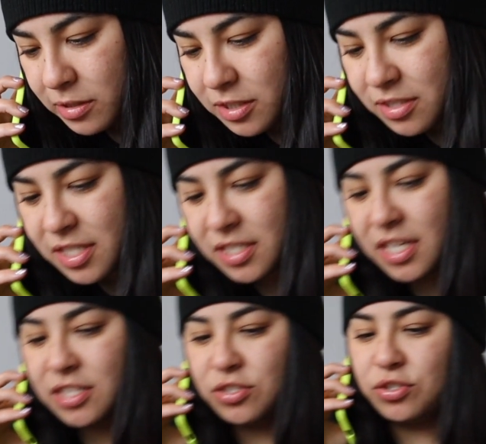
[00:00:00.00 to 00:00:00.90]
Oh, this
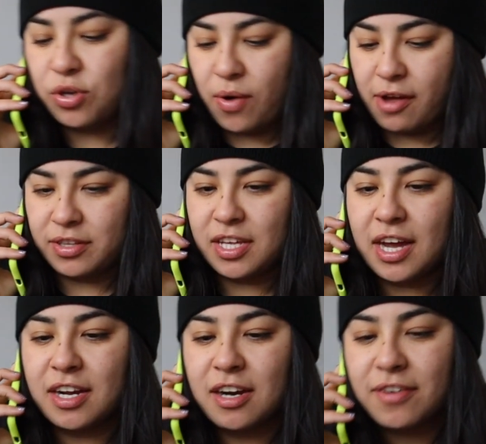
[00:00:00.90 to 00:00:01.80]
tastes so healthy.
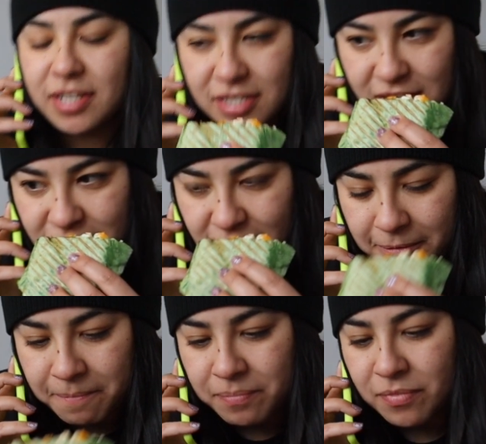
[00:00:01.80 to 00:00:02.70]
I can already taste it.
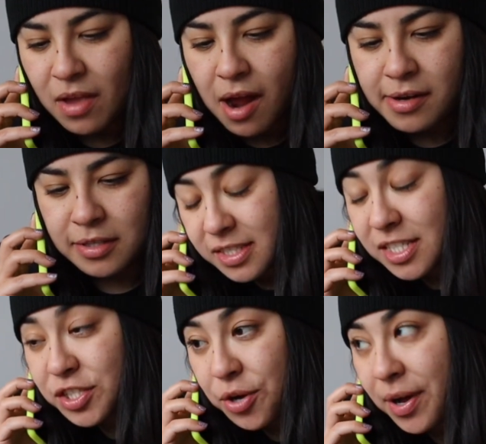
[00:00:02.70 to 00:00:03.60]
This
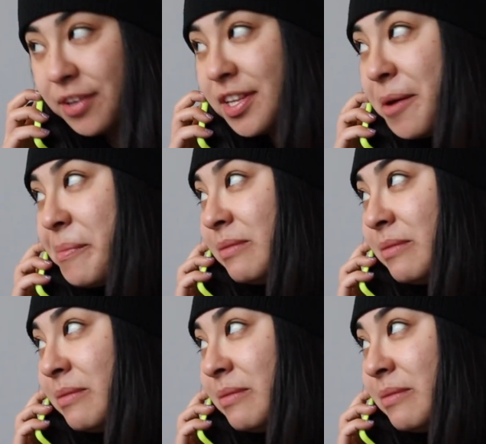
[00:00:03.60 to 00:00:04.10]
is so healthy.